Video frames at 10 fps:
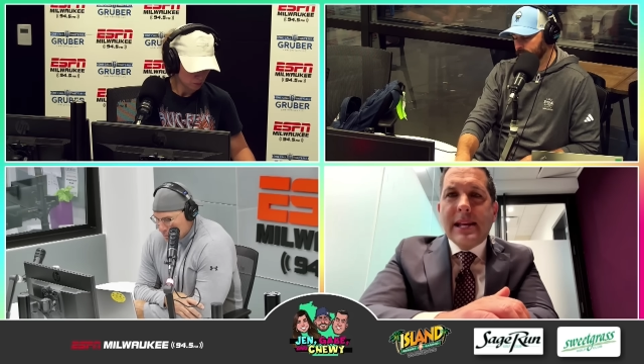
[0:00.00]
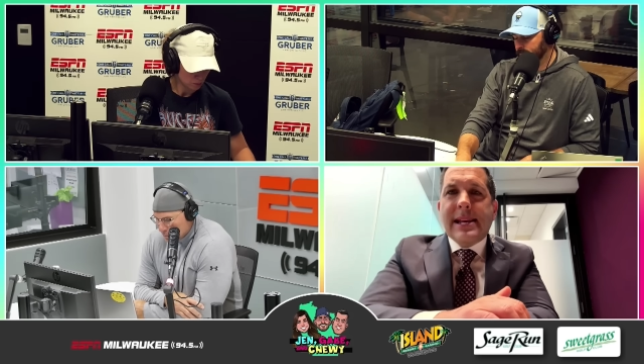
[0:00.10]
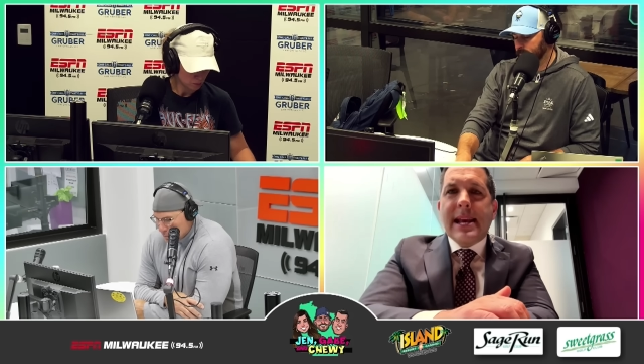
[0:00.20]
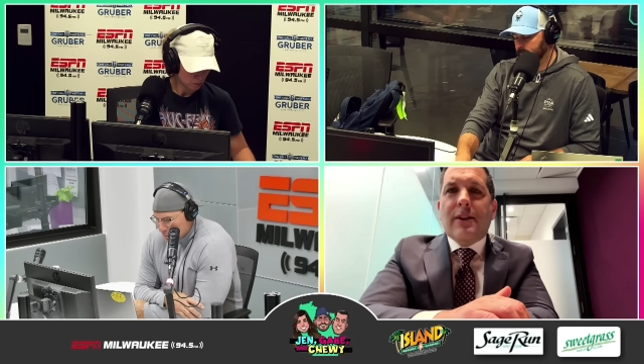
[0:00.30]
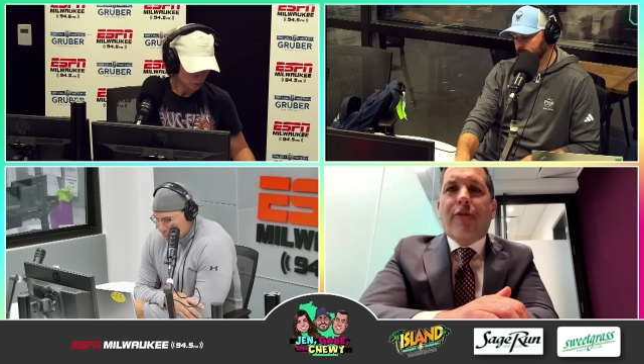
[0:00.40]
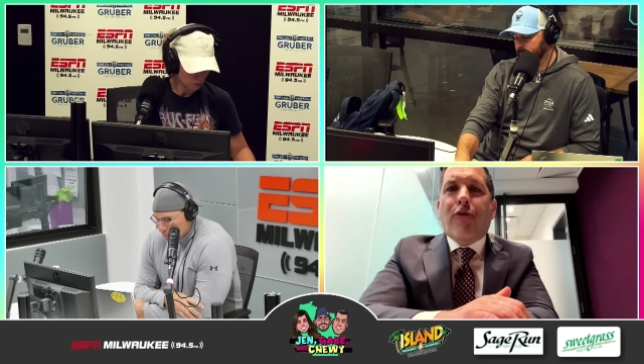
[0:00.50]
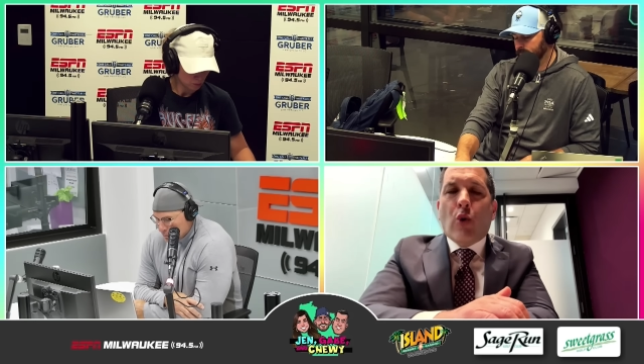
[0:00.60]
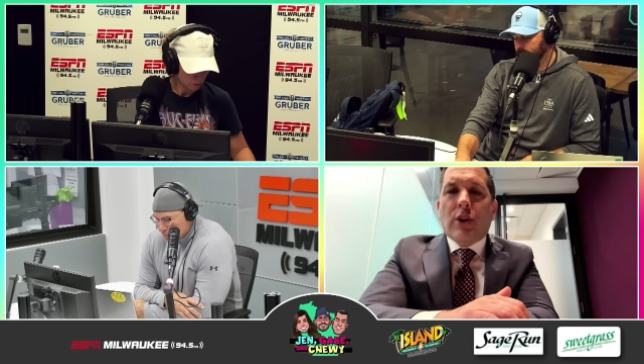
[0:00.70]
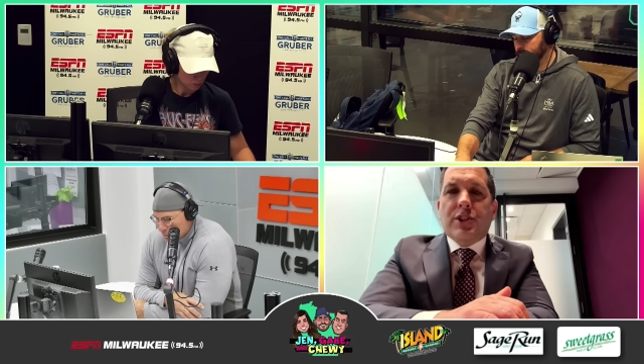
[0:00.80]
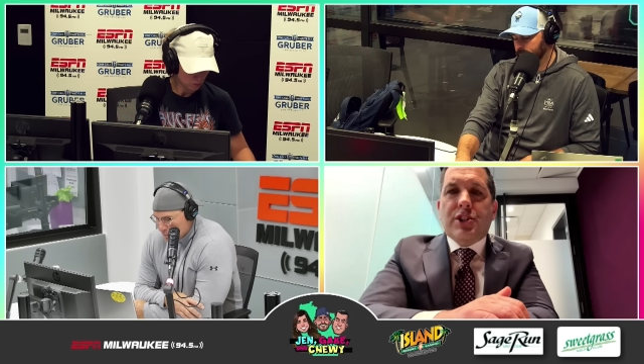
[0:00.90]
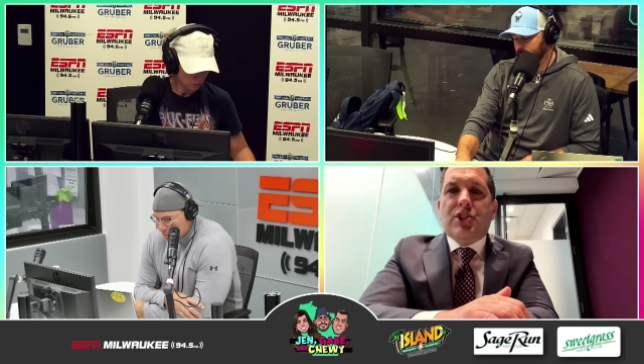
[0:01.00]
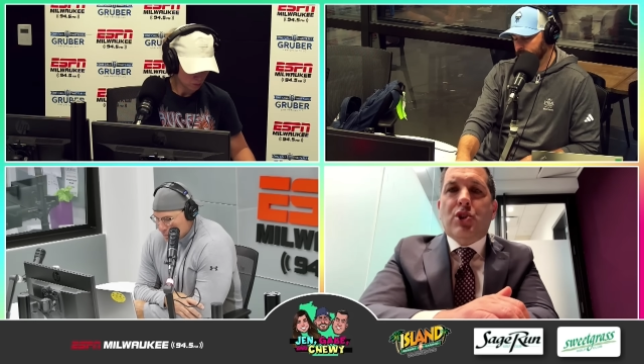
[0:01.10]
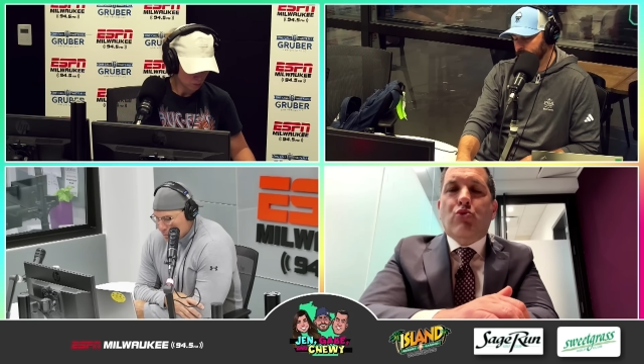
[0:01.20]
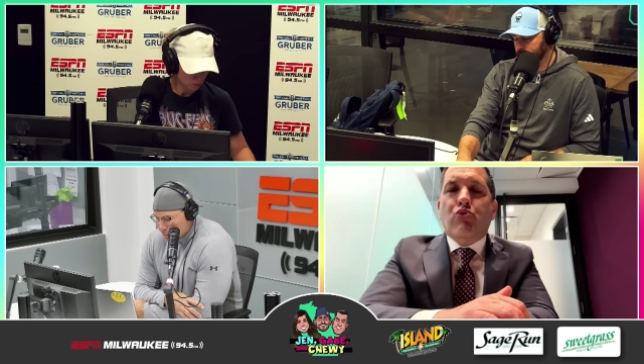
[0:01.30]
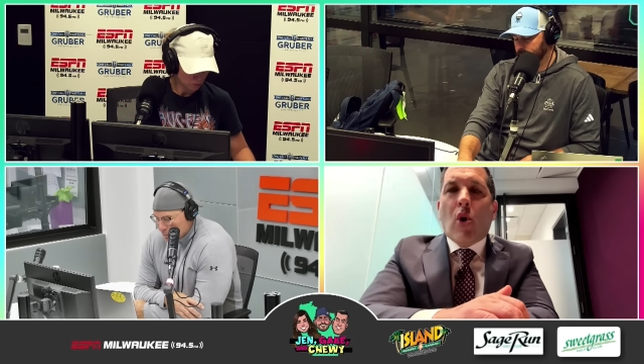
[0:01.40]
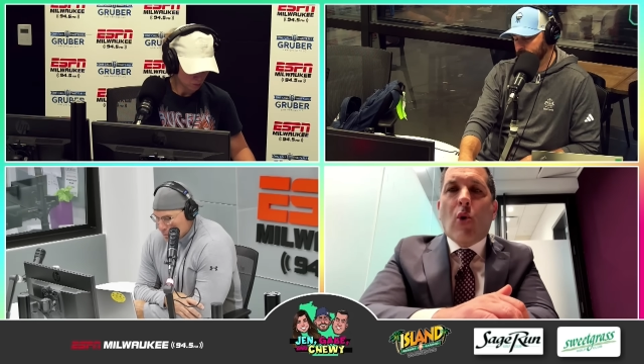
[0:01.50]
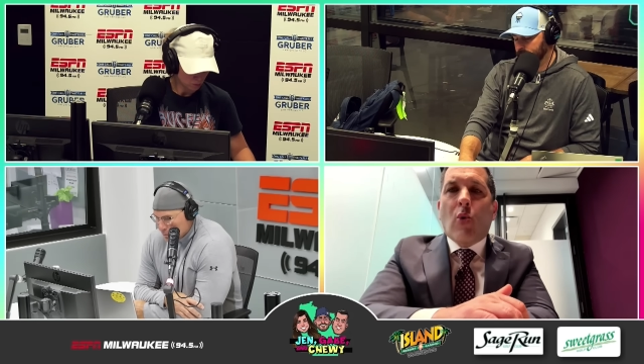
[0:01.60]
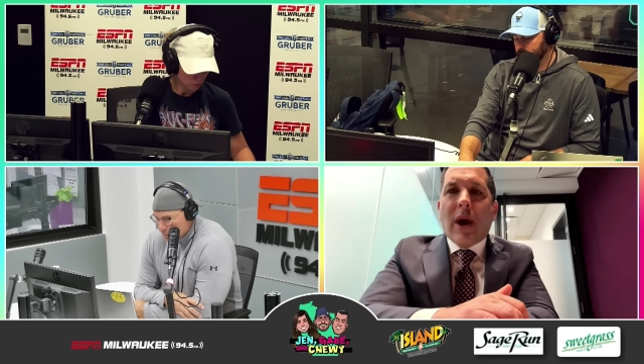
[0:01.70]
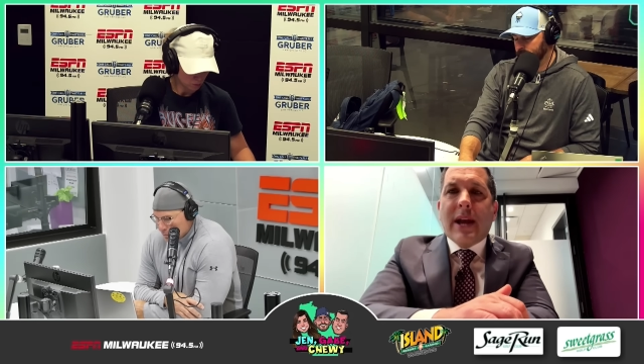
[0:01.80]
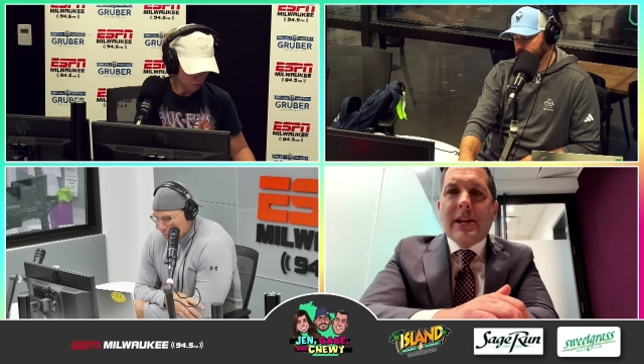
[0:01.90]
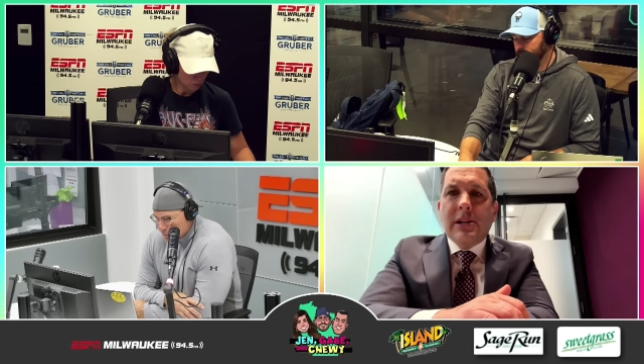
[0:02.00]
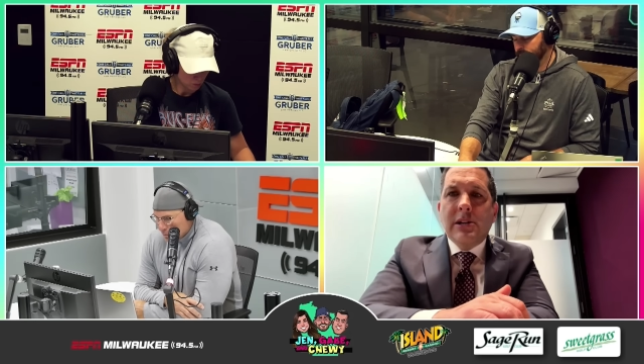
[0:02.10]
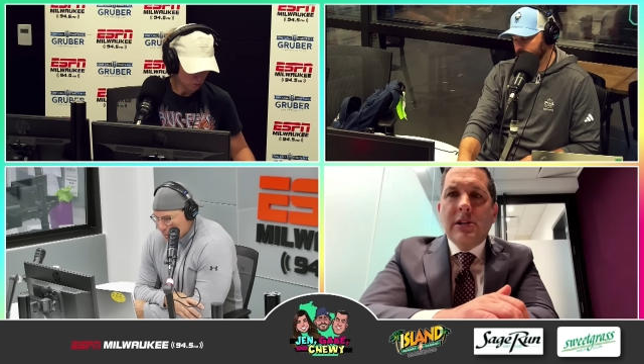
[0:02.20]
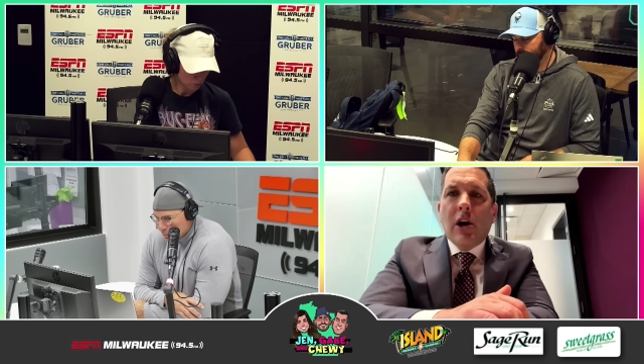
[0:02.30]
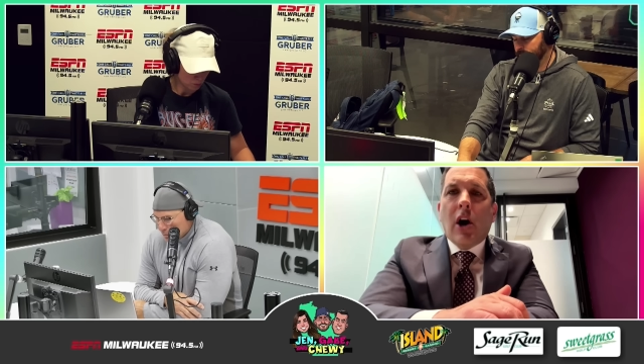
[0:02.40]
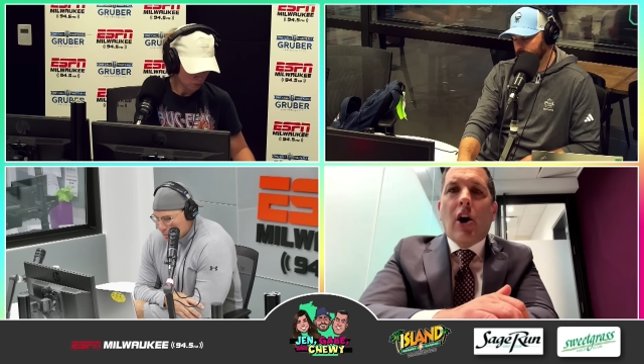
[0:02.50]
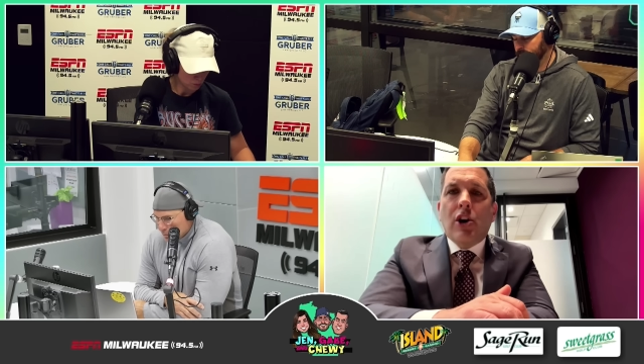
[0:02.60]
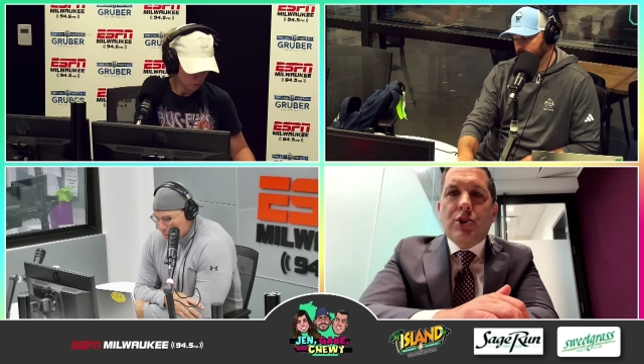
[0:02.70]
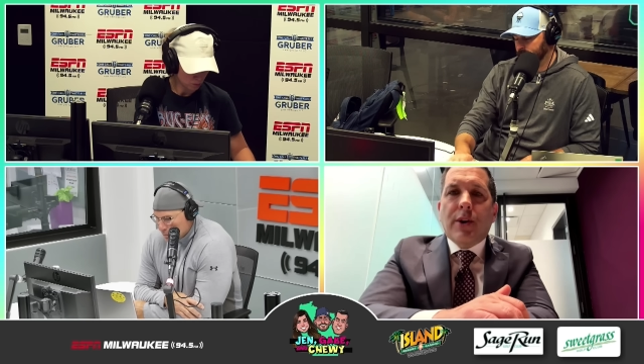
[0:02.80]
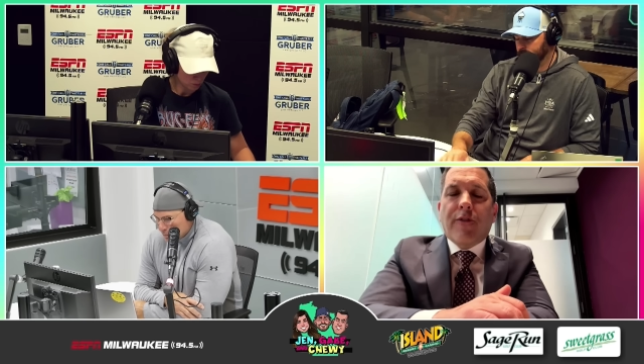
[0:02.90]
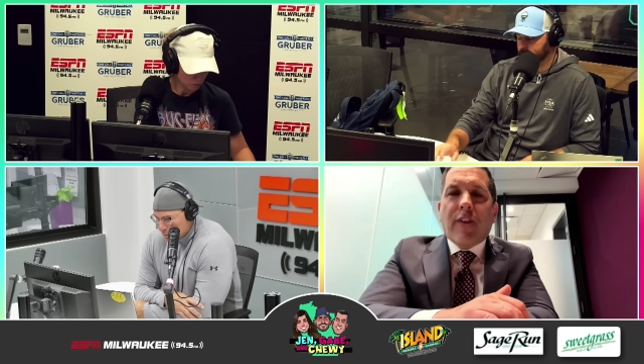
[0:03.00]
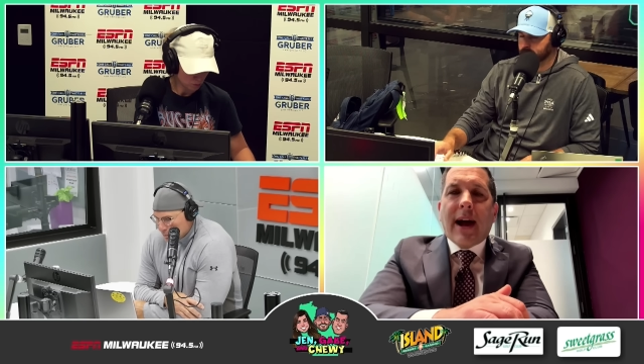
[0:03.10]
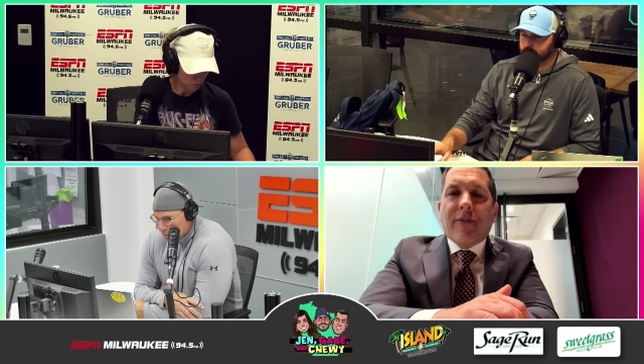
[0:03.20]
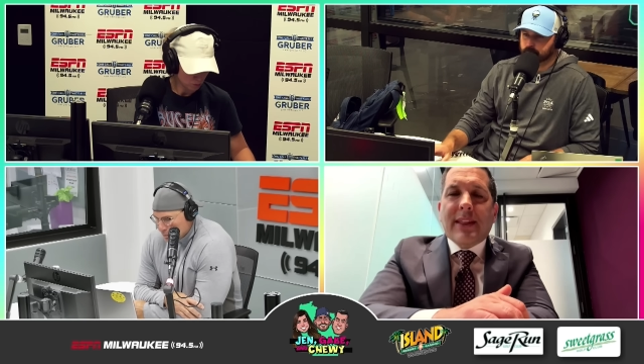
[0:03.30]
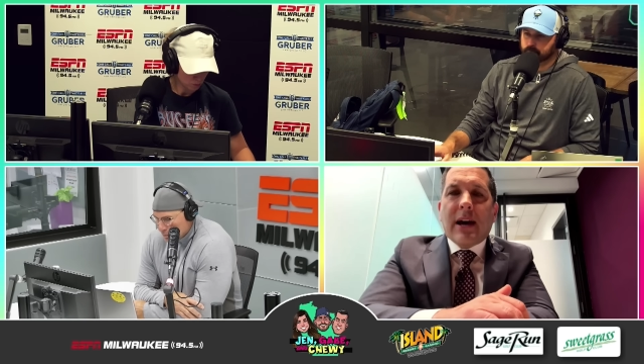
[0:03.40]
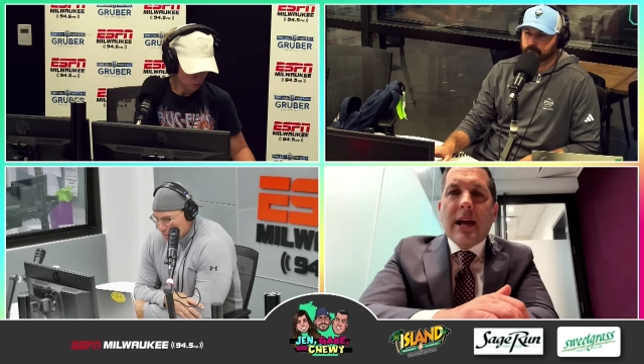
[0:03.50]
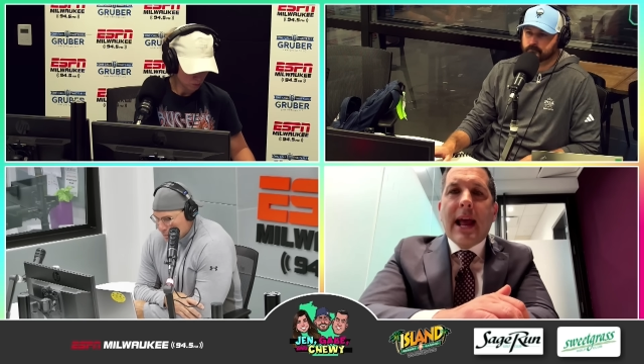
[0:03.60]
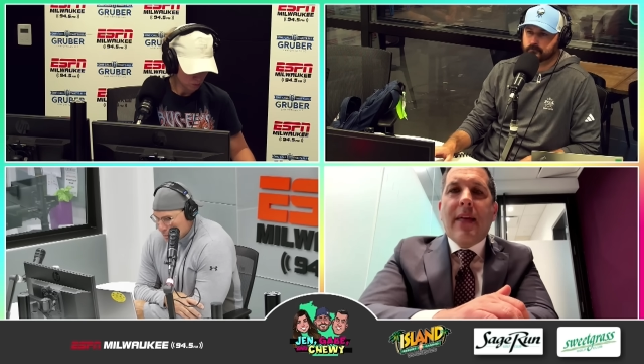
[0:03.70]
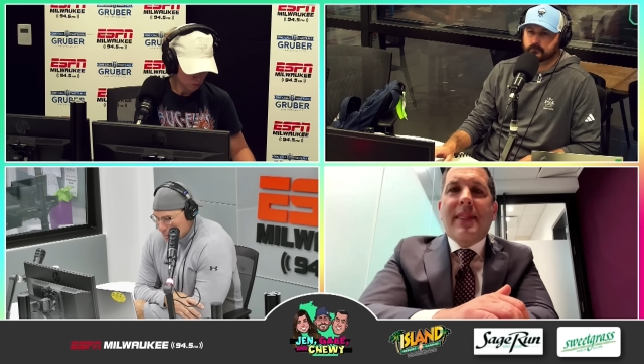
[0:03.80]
He can't afford to just throw away $105,000.